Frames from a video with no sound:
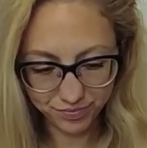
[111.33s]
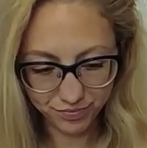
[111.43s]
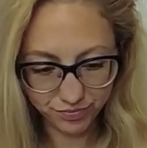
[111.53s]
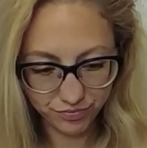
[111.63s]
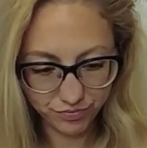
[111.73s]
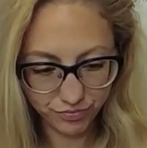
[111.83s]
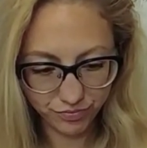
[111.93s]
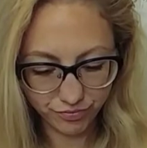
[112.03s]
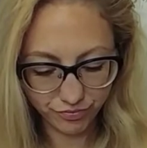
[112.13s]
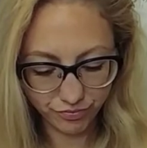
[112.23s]

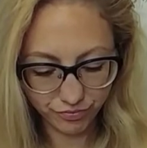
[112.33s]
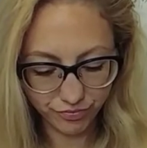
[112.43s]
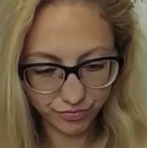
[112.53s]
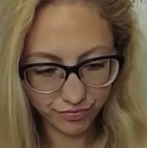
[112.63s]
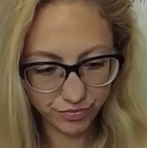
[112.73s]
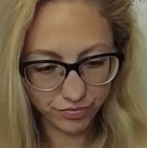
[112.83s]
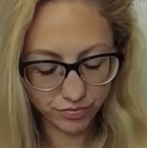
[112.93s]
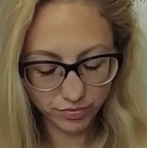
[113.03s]
(silence)